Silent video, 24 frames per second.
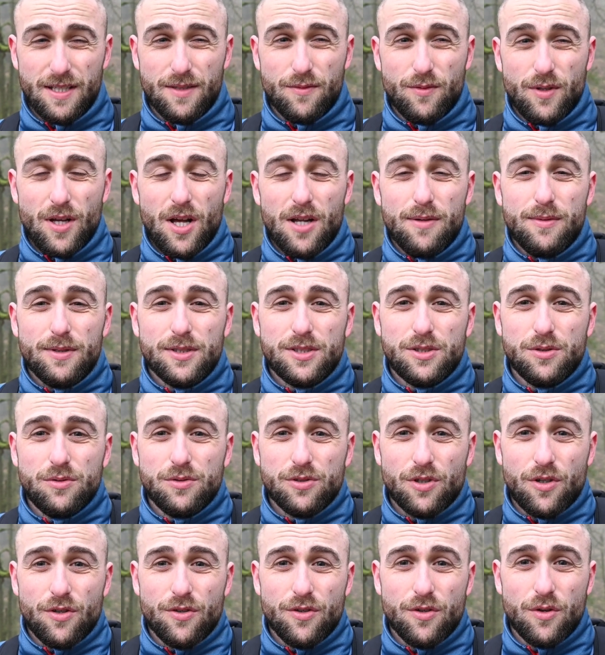We almost do
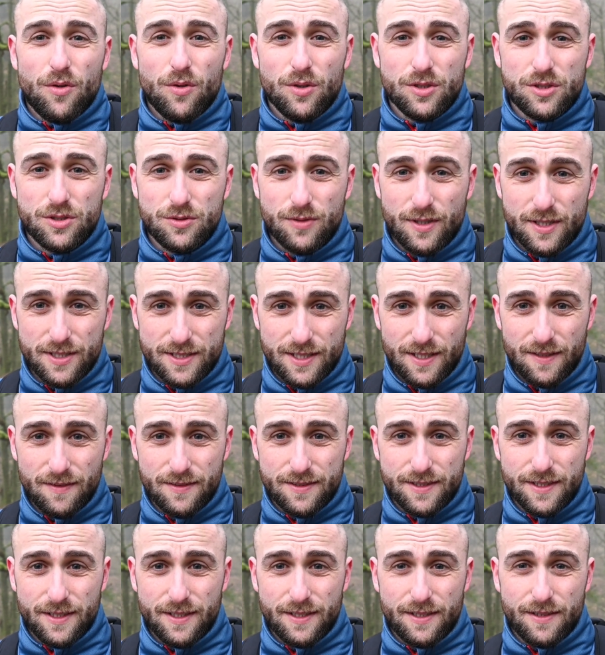it unknowns to
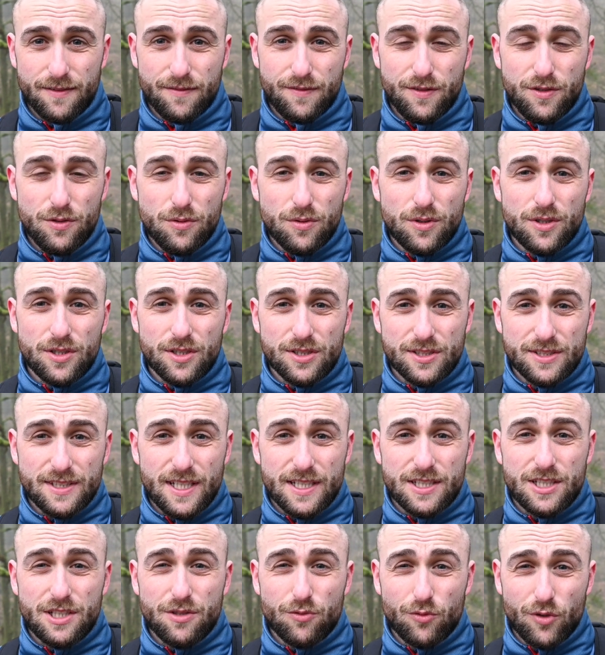ourselves, and the viewer doesn't
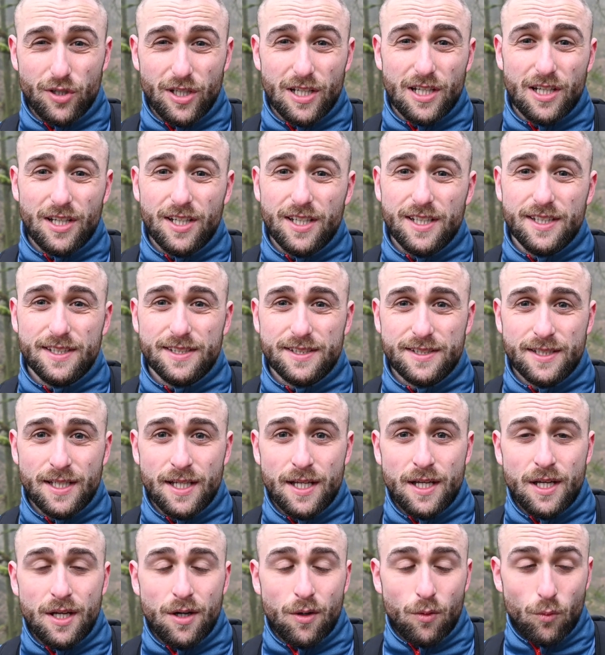actually realise
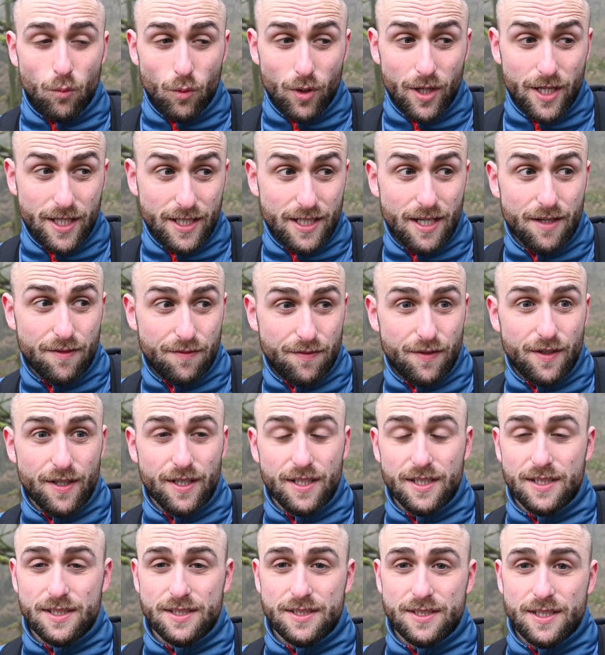why they
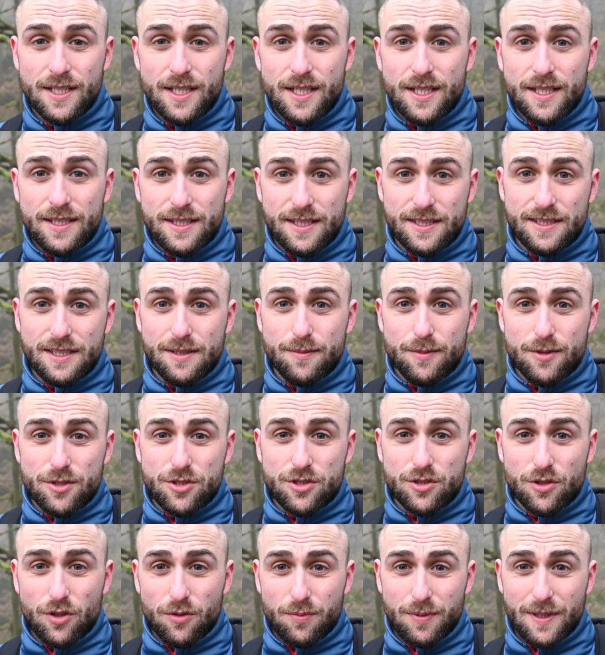find this image
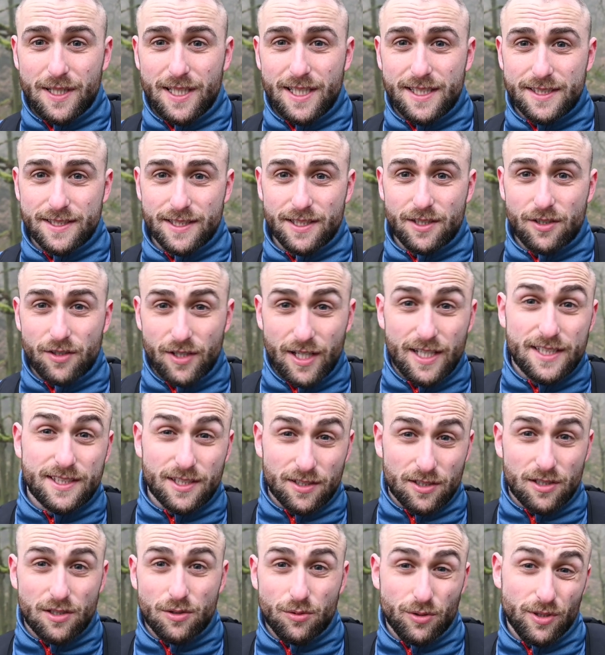so pleasing unless
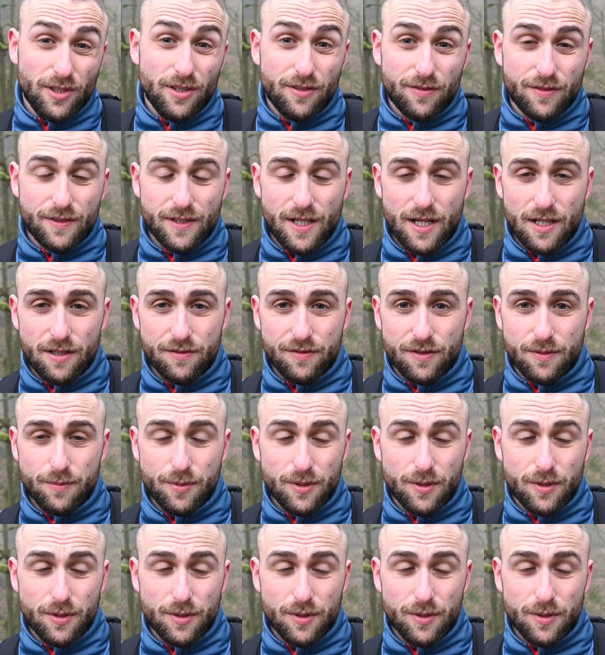they're clued into photography.